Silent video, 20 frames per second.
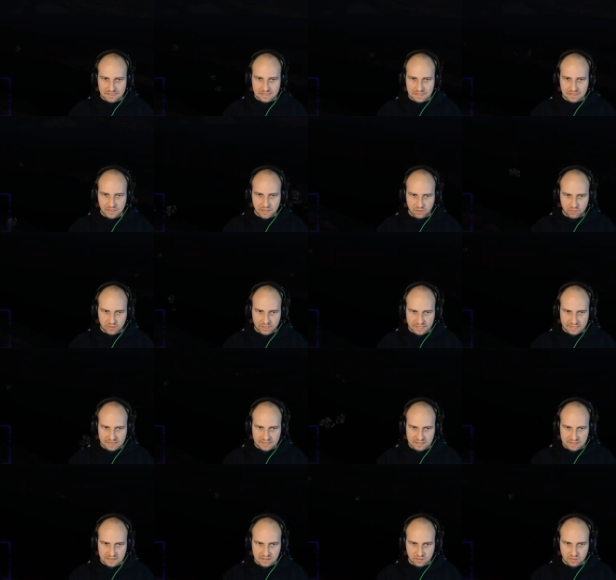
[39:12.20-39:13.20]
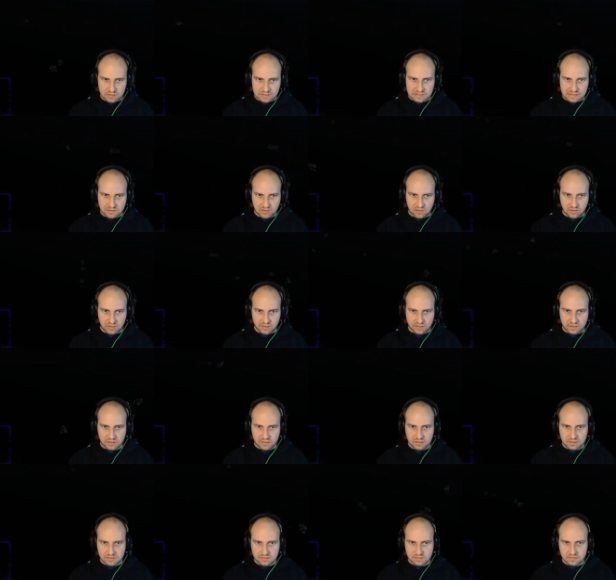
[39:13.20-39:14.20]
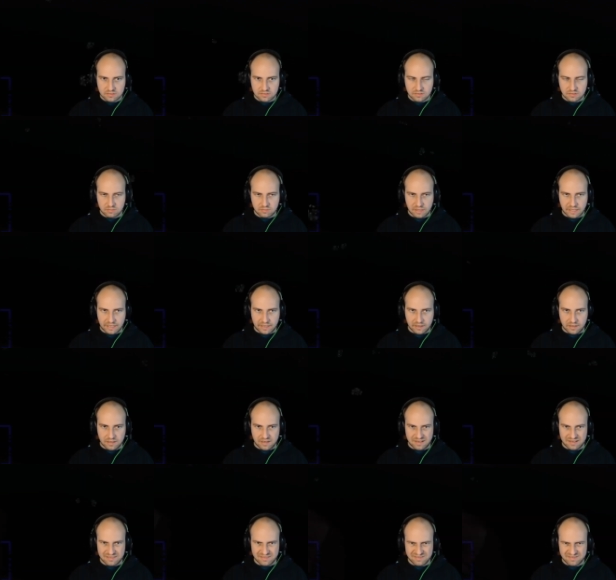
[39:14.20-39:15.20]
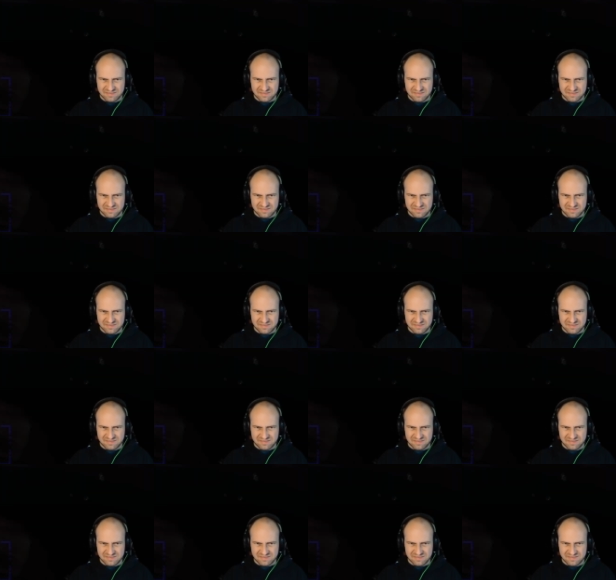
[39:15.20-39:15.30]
oh, I don't like this though. It's dark. Oh my god.